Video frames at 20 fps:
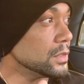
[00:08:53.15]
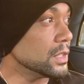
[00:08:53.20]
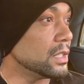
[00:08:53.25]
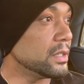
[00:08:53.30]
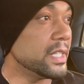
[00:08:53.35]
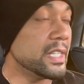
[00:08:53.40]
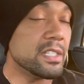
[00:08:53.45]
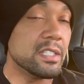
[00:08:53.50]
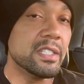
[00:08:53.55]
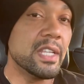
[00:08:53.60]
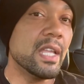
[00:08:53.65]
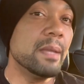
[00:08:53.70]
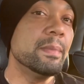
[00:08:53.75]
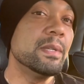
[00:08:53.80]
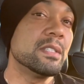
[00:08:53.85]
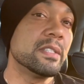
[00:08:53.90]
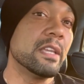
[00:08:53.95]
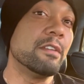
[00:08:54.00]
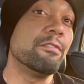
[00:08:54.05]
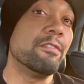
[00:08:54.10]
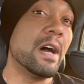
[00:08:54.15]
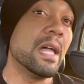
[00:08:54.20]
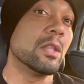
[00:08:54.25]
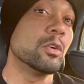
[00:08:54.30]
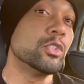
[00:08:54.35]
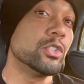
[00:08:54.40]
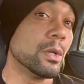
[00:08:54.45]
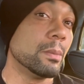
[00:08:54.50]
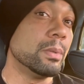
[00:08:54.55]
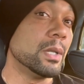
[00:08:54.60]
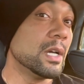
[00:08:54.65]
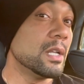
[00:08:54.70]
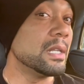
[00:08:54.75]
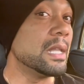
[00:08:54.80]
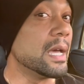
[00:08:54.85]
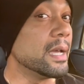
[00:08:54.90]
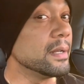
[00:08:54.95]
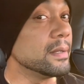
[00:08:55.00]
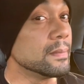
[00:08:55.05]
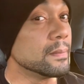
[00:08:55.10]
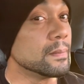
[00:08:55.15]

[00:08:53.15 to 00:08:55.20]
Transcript: these demons, they followed your bloodline.